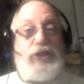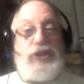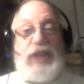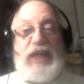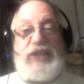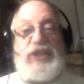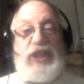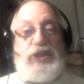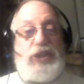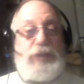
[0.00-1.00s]
So you can't
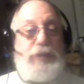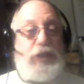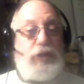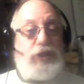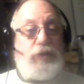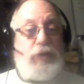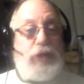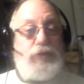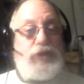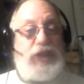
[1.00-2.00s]
say just because there were
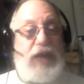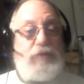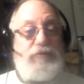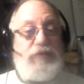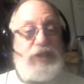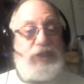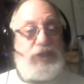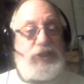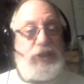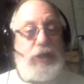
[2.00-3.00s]
other
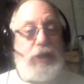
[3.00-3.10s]
sacrifices.